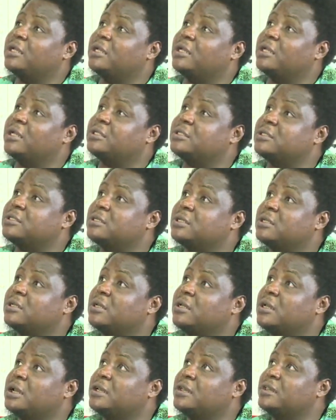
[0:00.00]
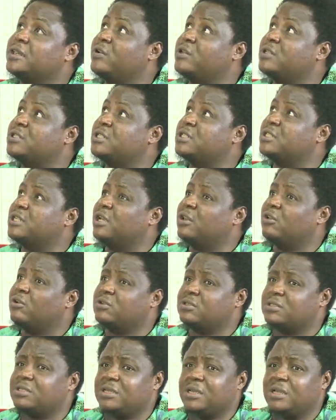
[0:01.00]
one of the reasons he lost was,
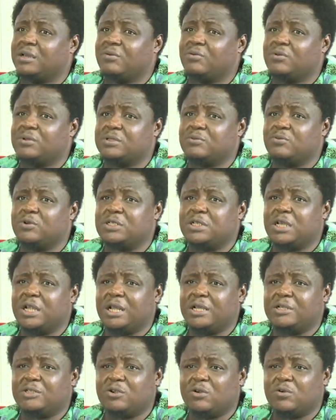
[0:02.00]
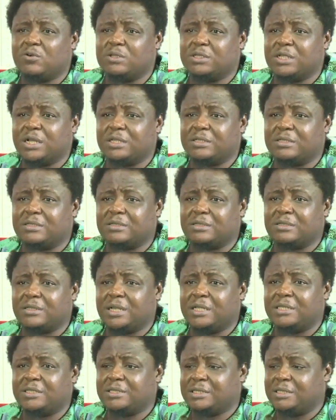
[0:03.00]
which election was that?
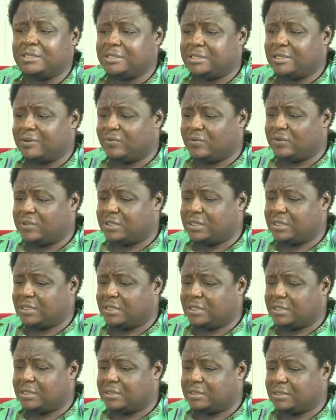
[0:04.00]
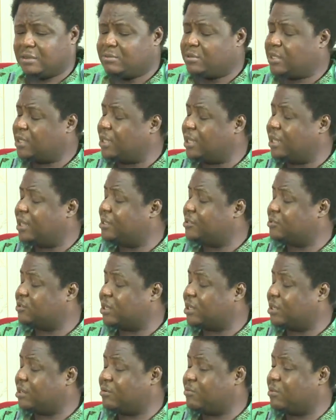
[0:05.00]
1970 something election, I can't remember the
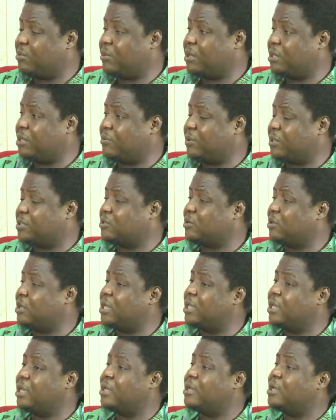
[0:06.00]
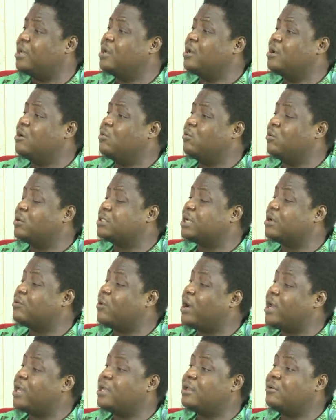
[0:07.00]
particular year. Was that why
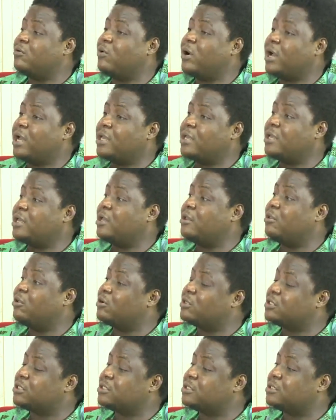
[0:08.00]
he lost in the